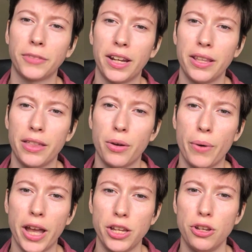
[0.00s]
Anything
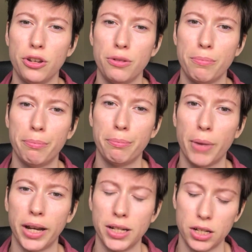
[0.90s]
where you
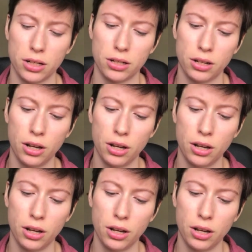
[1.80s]
might